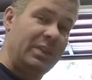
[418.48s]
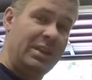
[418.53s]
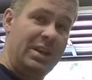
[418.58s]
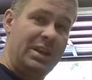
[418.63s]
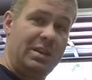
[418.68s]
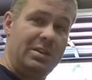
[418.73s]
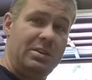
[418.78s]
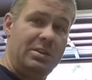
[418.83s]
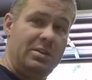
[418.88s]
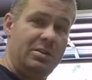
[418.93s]

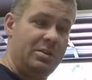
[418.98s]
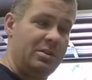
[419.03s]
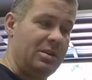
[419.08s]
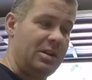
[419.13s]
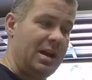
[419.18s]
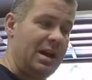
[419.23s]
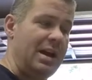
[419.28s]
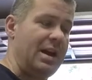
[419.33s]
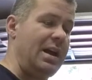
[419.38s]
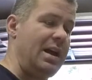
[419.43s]
in
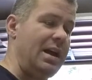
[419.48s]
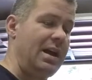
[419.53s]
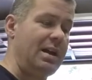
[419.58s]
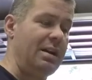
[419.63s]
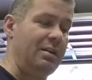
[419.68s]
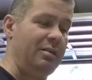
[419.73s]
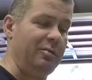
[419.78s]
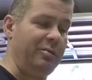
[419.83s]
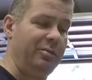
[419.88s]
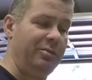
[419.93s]
here I
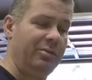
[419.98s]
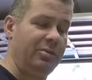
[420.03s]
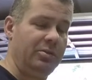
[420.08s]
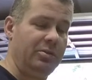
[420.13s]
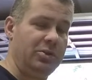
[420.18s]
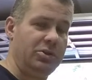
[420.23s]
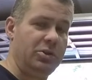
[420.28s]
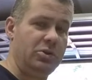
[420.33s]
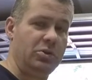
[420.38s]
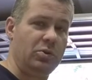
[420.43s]
have
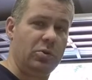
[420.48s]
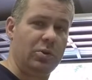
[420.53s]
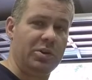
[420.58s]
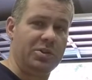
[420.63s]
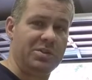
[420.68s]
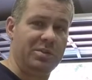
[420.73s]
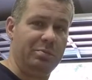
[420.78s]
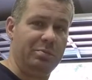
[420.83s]
2 quarts